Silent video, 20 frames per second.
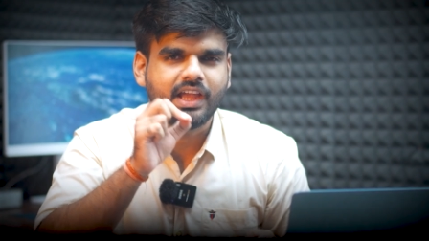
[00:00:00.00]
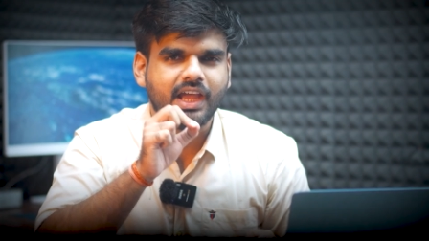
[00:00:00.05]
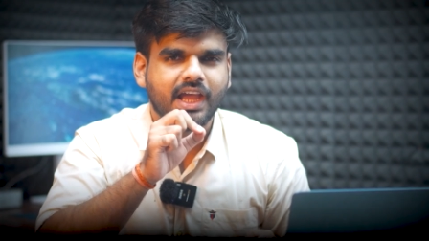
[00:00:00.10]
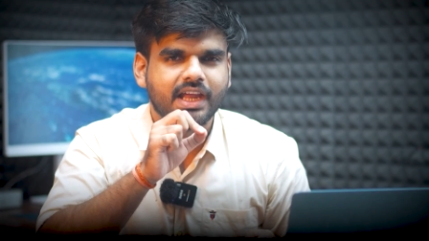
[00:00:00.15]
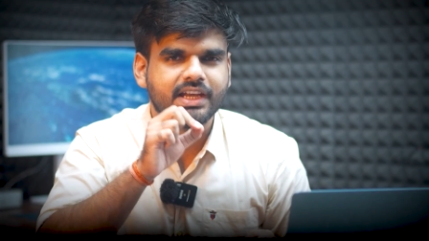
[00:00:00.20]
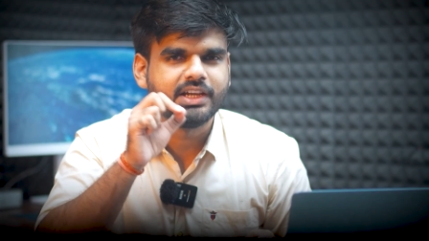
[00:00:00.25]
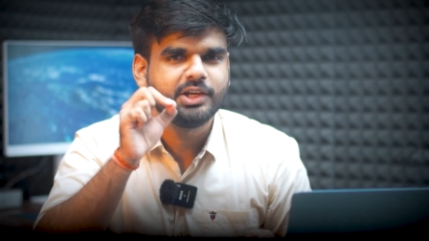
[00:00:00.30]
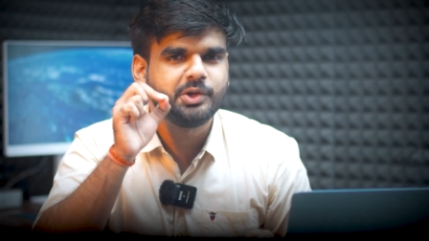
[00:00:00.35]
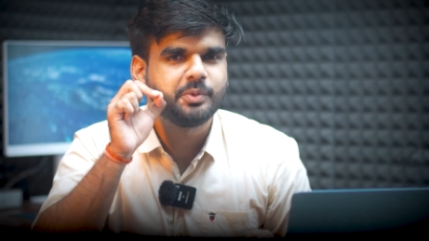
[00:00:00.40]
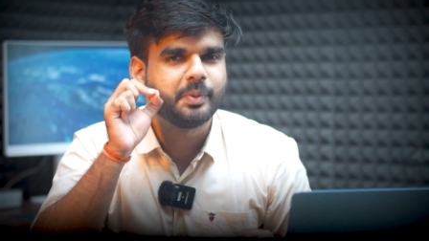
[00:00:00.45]

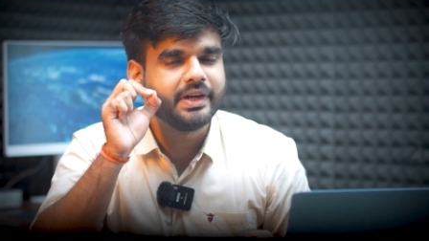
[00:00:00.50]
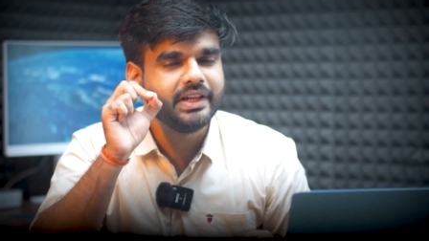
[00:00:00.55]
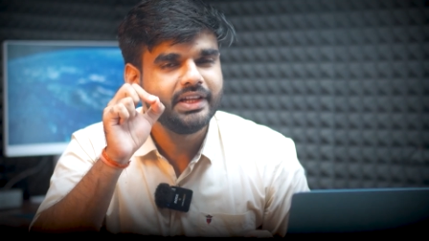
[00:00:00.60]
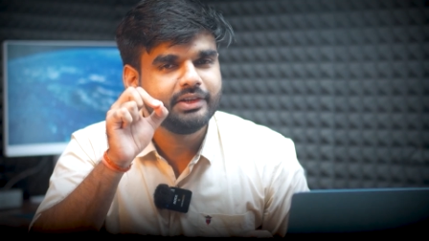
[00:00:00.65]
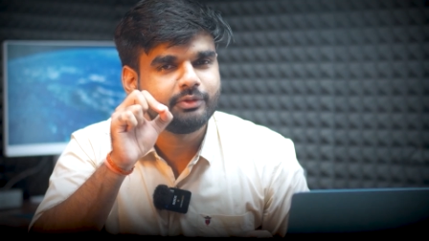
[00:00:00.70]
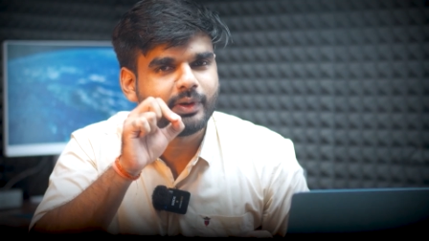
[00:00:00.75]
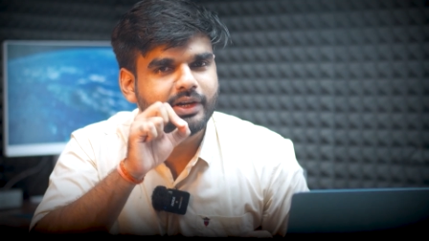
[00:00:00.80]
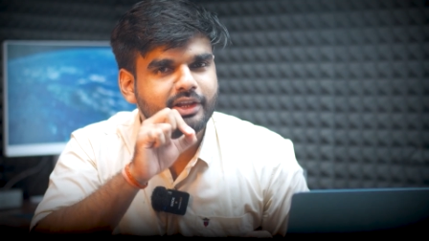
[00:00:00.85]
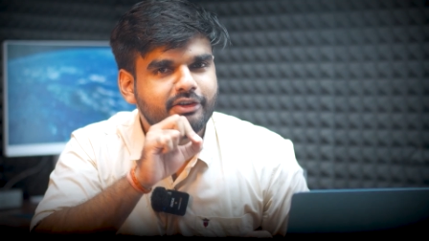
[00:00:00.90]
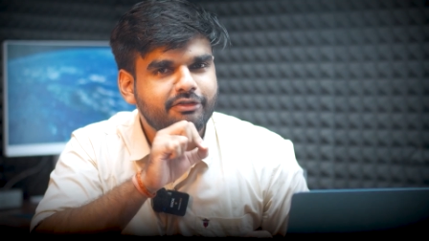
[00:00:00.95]
And in
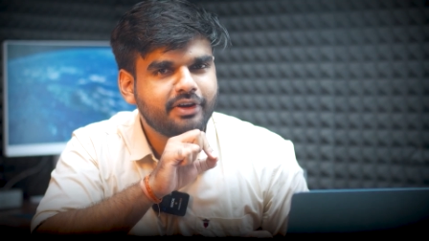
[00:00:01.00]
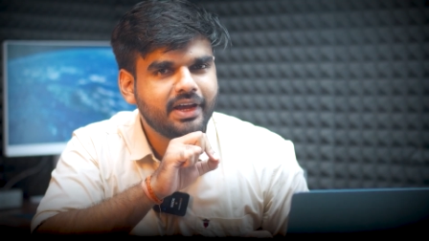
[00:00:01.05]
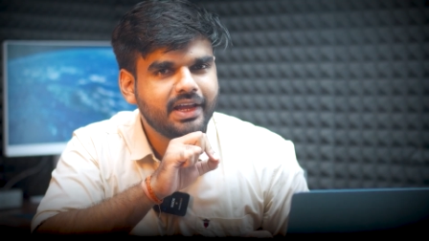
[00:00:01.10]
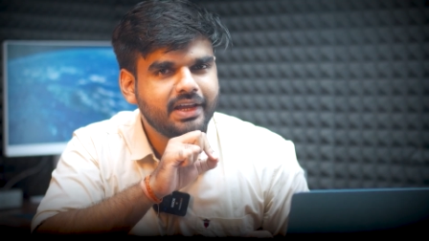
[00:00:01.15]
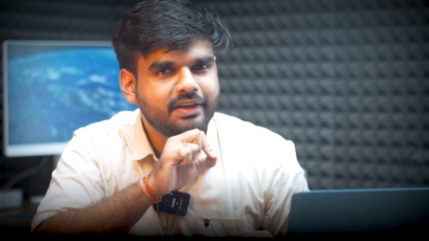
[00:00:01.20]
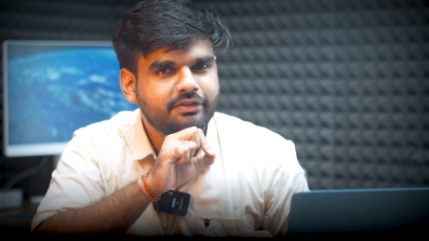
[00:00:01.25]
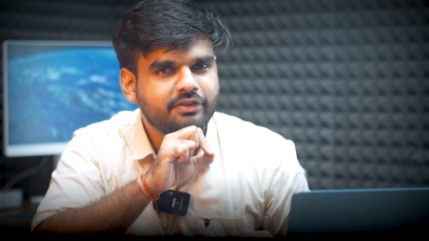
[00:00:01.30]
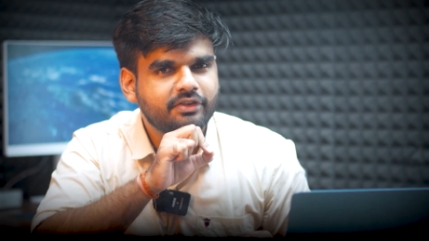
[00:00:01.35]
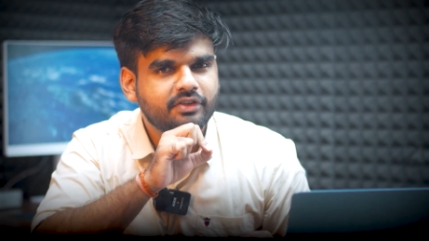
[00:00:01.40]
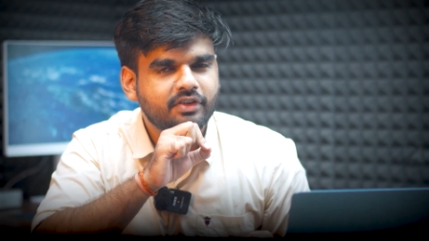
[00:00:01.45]

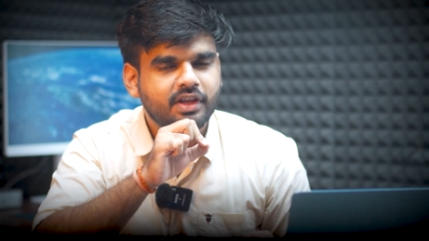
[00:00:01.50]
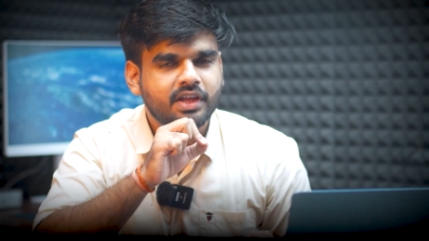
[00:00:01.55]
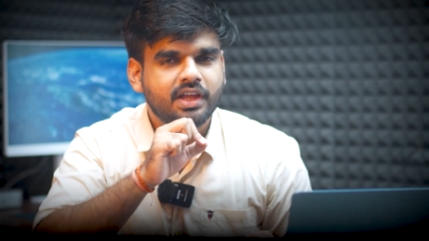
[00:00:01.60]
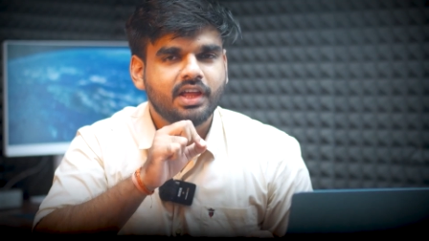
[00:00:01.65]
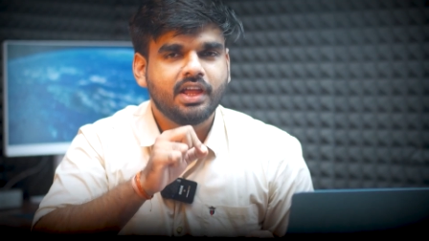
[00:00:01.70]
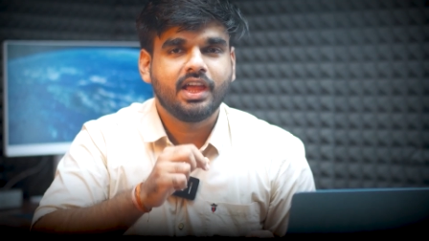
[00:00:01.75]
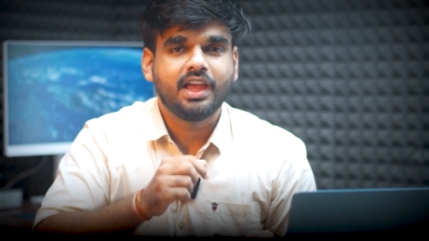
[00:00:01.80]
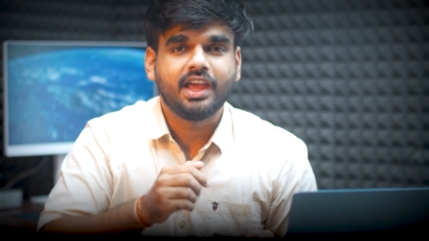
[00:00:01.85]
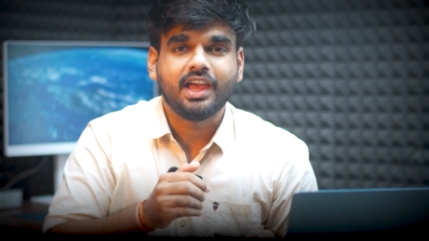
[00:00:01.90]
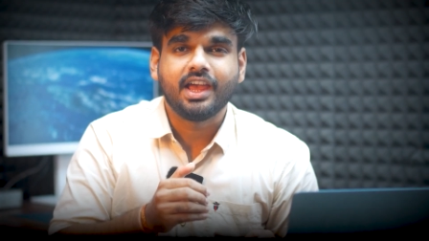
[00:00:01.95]
2025,
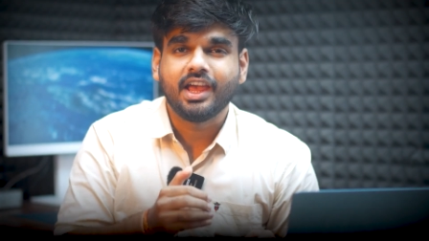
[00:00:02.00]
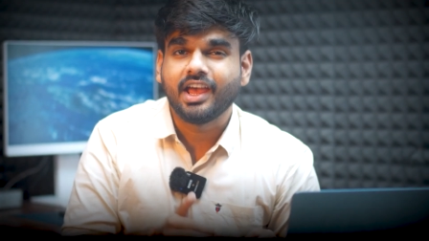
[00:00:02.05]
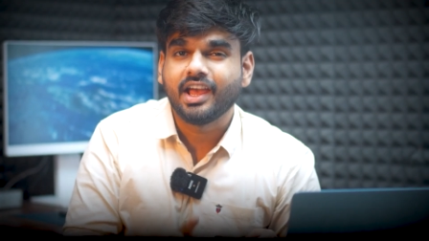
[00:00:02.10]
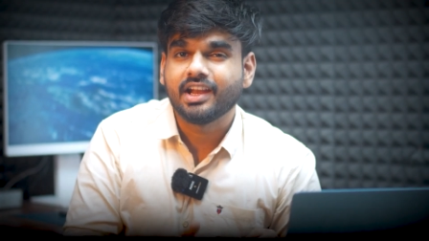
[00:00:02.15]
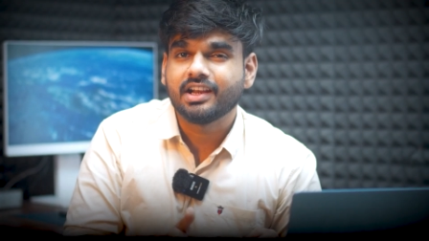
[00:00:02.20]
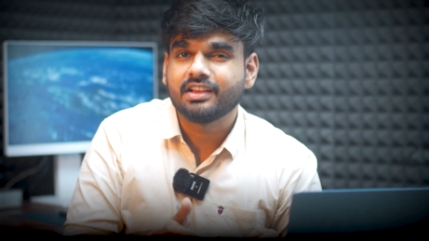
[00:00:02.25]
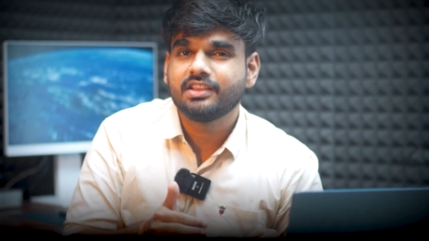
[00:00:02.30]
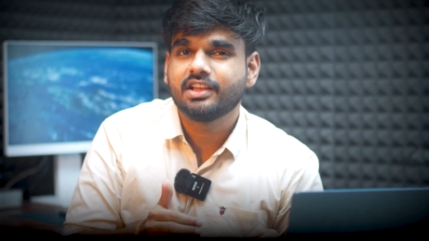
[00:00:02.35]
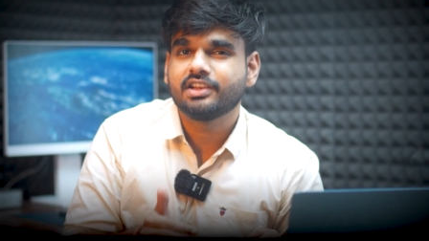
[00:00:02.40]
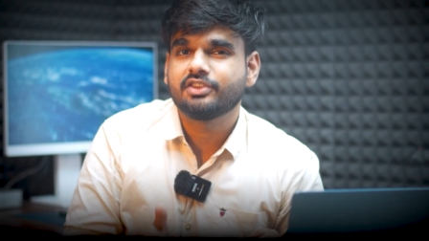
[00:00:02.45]

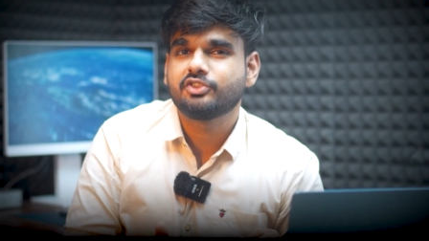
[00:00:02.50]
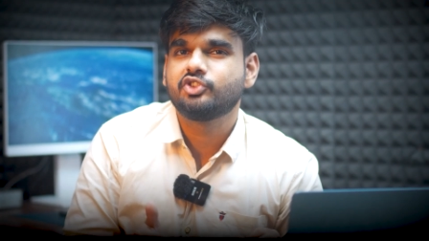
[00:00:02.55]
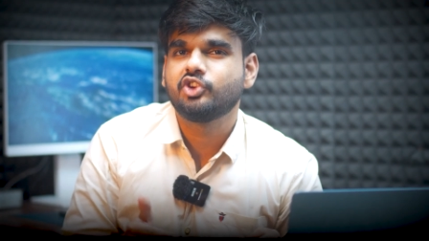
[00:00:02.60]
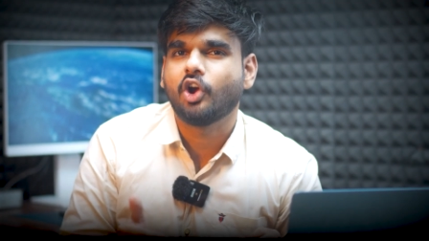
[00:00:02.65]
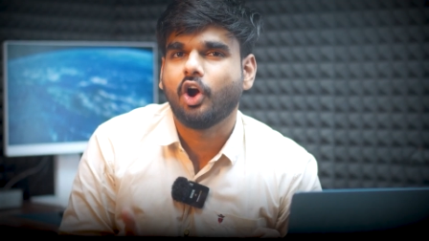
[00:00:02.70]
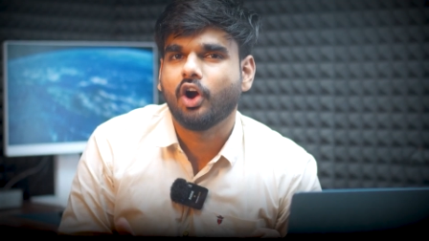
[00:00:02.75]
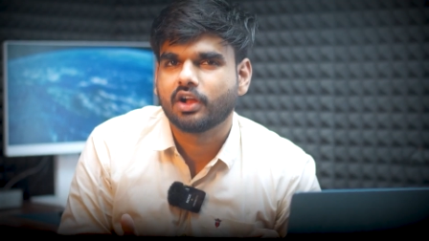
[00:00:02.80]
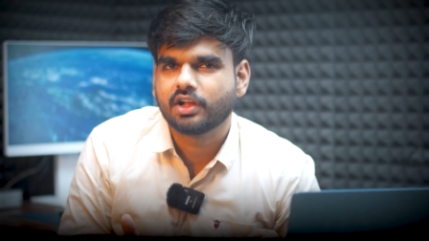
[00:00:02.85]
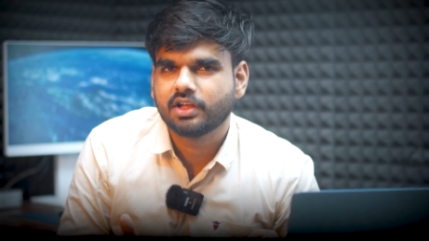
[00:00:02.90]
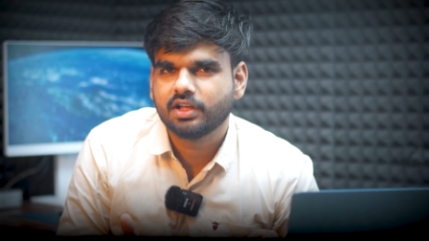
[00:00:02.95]
another
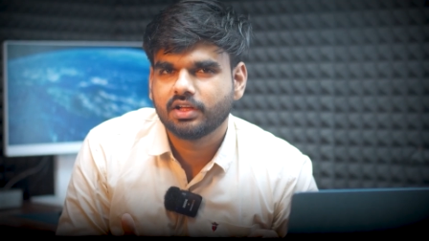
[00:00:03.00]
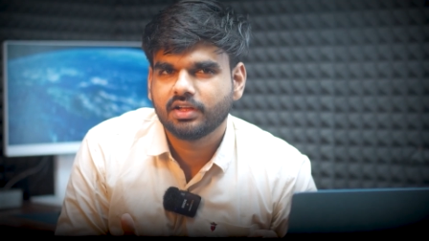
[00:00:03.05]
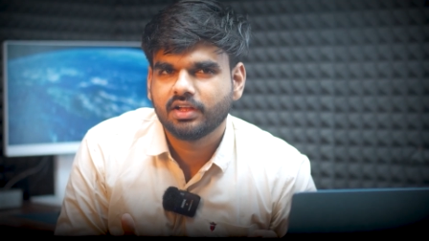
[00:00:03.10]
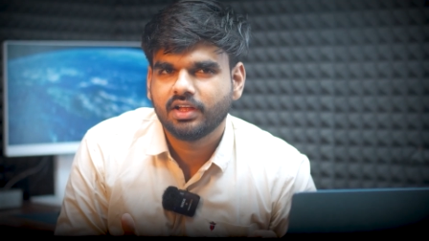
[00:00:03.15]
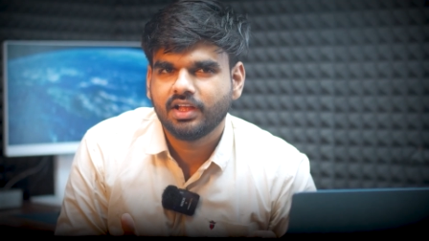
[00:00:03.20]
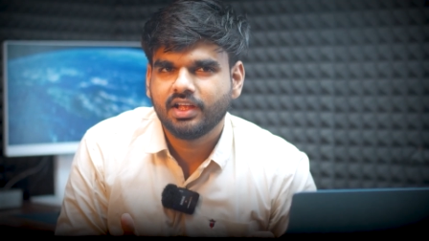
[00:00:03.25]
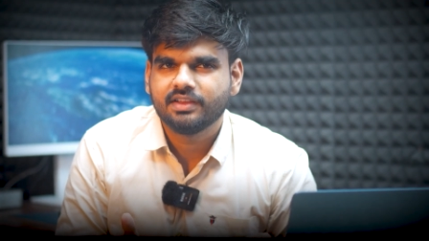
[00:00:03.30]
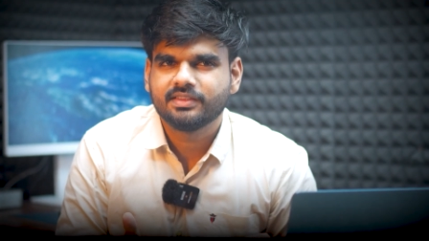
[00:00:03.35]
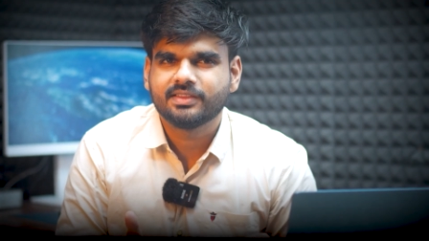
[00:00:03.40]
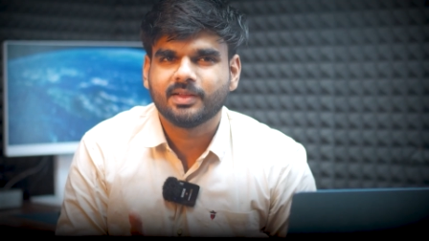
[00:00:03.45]
shock,
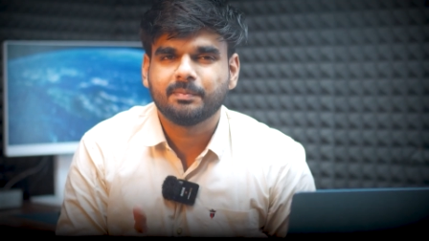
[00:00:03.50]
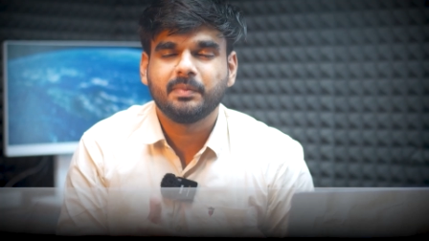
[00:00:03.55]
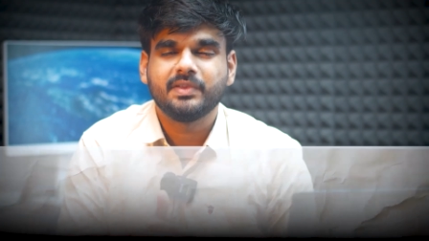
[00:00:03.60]
the